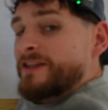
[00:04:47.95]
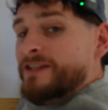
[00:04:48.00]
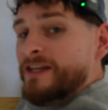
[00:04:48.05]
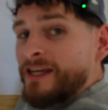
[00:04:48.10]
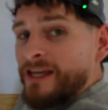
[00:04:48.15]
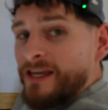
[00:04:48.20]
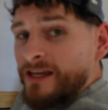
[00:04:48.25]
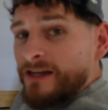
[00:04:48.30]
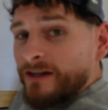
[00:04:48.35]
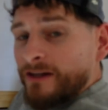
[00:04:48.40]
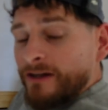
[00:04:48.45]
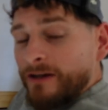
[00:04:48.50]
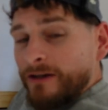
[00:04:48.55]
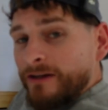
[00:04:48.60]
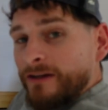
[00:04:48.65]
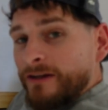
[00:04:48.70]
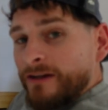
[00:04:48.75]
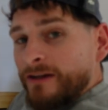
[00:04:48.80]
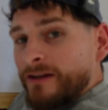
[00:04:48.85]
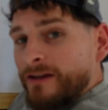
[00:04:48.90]
to here,
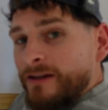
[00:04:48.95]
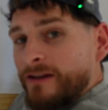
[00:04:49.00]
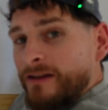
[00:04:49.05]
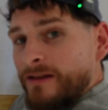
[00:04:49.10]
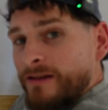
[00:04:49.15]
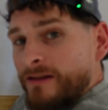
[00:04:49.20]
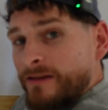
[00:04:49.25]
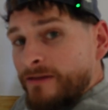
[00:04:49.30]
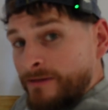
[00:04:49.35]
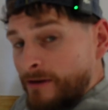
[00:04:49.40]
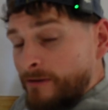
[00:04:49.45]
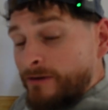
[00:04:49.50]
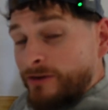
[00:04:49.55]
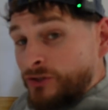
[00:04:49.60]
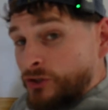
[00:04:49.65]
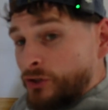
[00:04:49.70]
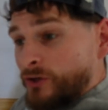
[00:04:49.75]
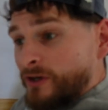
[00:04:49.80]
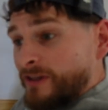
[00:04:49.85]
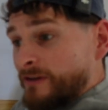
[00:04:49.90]
they're
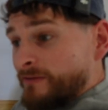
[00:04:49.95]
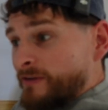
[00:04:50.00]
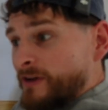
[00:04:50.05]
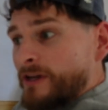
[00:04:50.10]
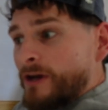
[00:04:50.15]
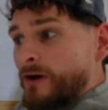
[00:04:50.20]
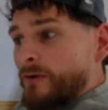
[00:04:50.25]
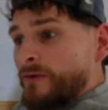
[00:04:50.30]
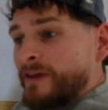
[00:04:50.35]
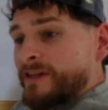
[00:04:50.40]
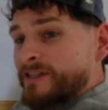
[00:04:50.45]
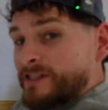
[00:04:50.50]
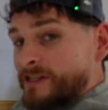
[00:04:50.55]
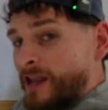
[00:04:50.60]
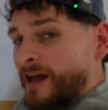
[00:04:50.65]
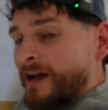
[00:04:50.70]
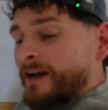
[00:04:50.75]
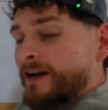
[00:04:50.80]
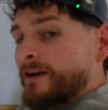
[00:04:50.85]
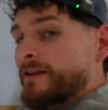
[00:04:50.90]
enjoying the video and it's
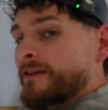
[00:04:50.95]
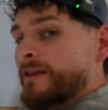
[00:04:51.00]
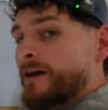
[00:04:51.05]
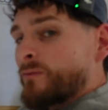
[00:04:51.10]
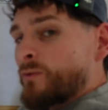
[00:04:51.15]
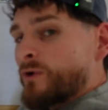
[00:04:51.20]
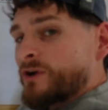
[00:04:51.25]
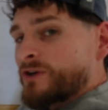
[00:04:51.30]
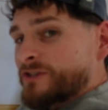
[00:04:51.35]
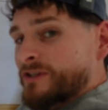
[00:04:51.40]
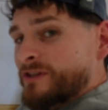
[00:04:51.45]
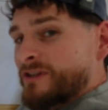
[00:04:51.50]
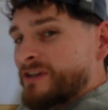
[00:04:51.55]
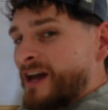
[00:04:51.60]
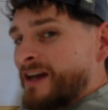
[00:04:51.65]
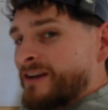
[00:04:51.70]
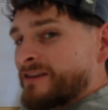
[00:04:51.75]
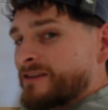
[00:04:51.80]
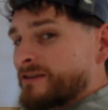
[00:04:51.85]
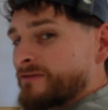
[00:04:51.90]
likely that they'll watch to the
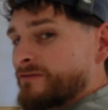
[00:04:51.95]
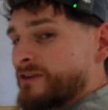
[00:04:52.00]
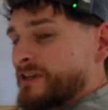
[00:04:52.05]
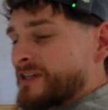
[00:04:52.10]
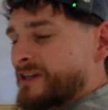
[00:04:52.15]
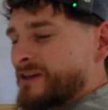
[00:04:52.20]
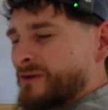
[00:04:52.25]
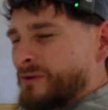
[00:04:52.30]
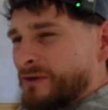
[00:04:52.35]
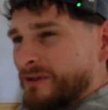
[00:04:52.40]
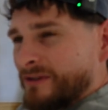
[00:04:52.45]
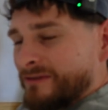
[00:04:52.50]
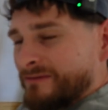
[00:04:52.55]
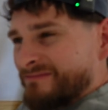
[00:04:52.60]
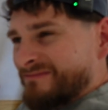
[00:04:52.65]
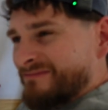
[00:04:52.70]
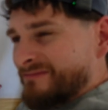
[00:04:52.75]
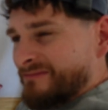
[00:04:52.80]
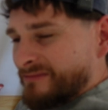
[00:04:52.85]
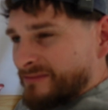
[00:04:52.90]
end of the video
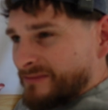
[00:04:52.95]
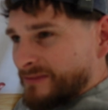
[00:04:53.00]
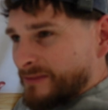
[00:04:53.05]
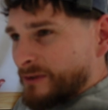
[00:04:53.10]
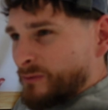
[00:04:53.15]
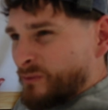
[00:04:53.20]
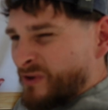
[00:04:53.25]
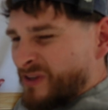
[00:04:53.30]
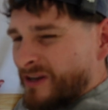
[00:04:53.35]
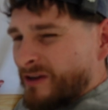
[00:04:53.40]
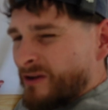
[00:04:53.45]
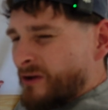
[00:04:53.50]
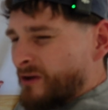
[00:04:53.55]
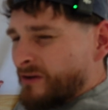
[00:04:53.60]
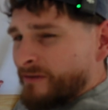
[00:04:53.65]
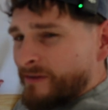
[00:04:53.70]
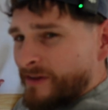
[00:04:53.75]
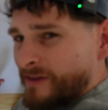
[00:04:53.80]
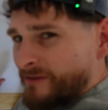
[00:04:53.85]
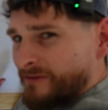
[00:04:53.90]
with a lot
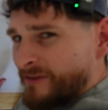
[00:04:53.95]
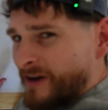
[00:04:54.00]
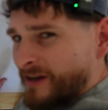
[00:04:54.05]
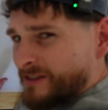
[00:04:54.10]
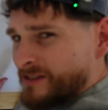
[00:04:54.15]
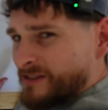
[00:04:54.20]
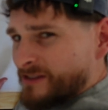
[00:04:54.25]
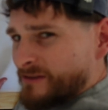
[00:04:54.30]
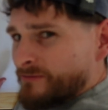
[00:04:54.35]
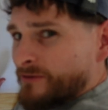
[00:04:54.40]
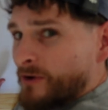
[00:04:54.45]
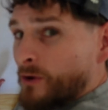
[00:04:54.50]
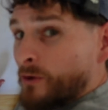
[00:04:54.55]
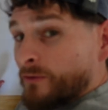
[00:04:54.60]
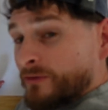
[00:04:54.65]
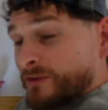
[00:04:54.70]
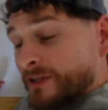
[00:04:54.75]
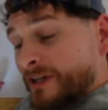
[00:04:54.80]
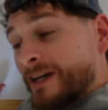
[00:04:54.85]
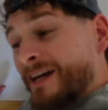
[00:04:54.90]
of other factors
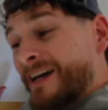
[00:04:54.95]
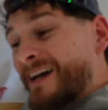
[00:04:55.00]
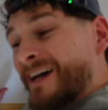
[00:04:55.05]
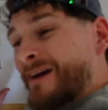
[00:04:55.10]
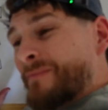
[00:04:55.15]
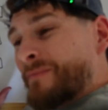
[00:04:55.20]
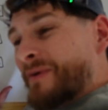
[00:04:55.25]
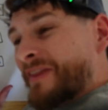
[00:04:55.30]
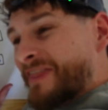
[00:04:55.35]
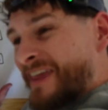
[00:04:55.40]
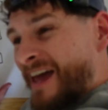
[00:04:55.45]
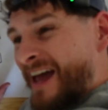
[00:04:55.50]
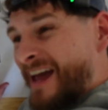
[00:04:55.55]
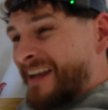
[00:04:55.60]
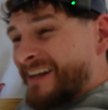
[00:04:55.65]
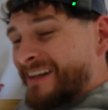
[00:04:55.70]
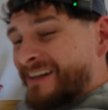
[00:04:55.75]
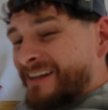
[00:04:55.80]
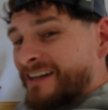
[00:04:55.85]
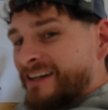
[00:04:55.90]
involved. But
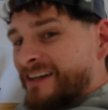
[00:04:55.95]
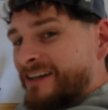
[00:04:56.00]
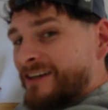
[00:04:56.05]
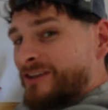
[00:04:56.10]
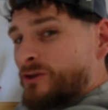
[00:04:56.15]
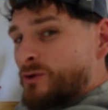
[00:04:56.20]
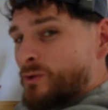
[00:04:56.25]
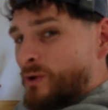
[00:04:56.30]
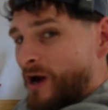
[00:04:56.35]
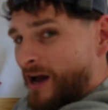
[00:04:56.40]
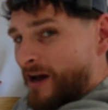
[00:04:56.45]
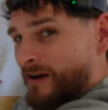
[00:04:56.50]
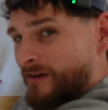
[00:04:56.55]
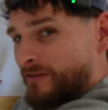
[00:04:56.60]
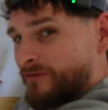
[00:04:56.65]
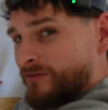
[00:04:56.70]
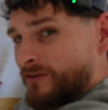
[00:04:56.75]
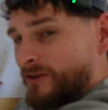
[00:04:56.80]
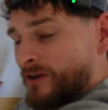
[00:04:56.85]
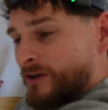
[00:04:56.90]
then you
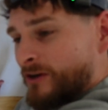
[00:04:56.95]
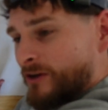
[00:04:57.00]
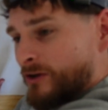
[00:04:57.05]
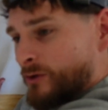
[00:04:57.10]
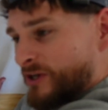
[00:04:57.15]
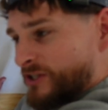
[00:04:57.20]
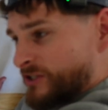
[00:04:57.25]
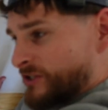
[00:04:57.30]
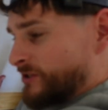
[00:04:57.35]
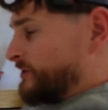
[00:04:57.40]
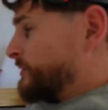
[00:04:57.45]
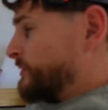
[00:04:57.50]
have a question